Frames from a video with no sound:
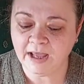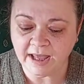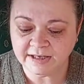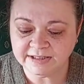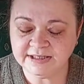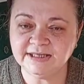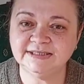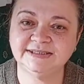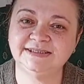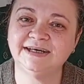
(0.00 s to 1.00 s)
And
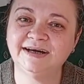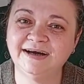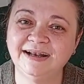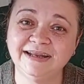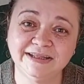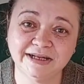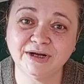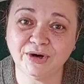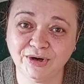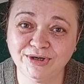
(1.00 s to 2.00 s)
this little
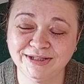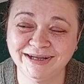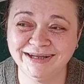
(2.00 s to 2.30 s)
girl,